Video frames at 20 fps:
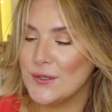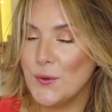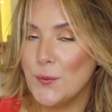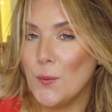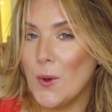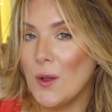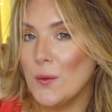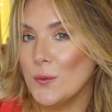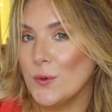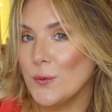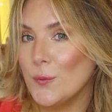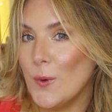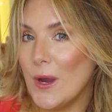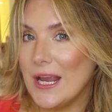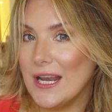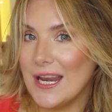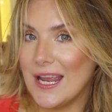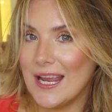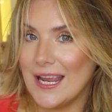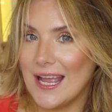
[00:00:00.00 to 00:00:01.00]
So while we're
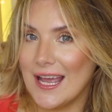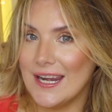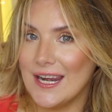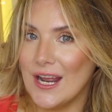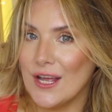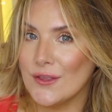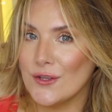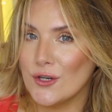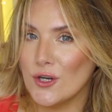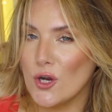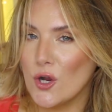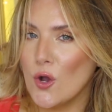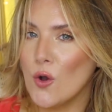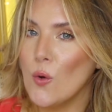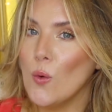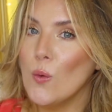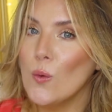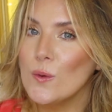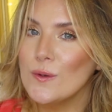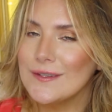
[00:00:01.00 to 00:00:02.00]
waiting, another
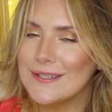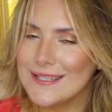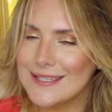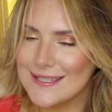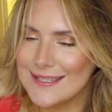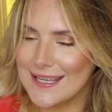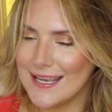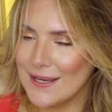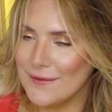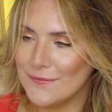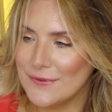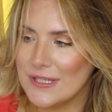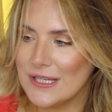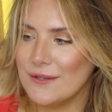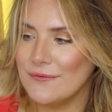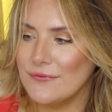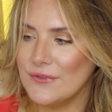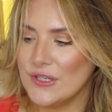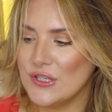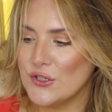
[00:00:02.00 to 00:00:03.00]
cool
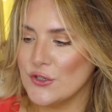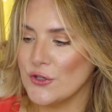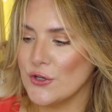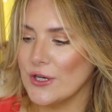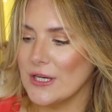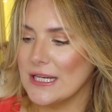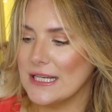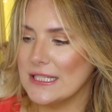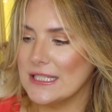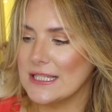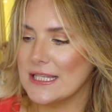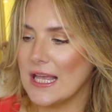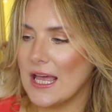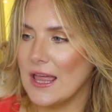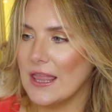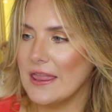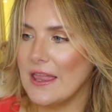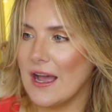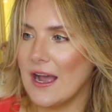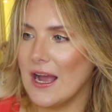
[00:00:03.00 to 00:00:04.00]
safety feature is
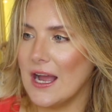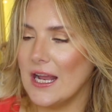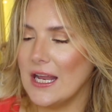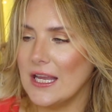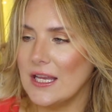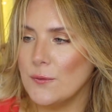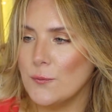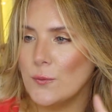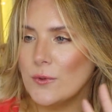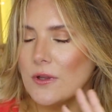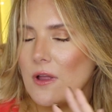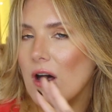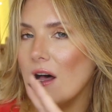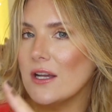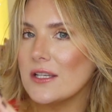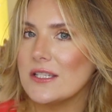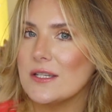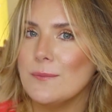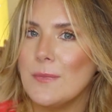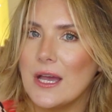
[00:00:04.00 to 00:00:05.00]
that it will
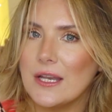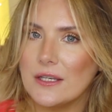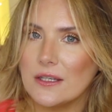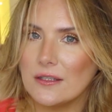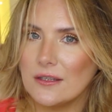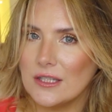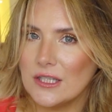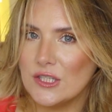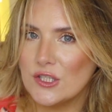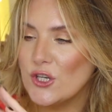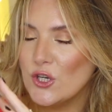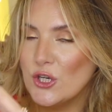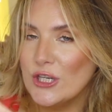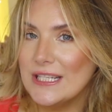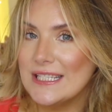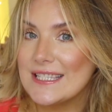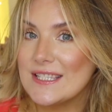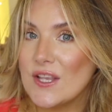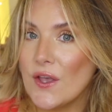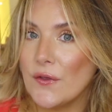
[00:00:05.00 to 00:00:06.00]
automatically
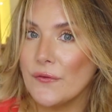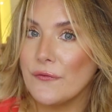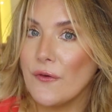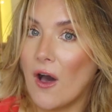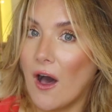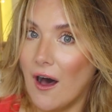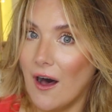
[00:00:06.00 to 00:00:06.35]
turn itself